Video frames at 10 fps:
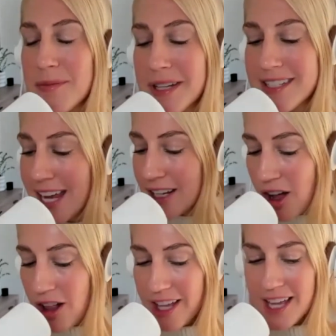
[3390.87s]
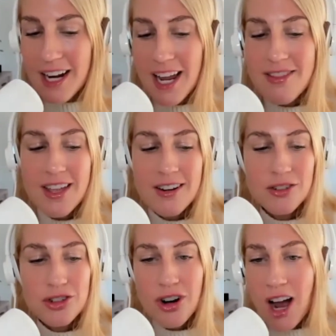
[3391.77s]
I mean, take it all in and
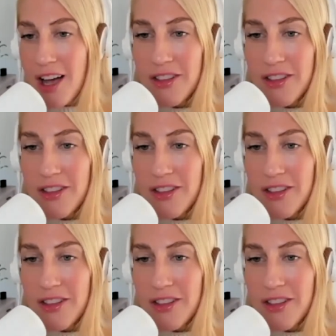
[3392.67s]
then try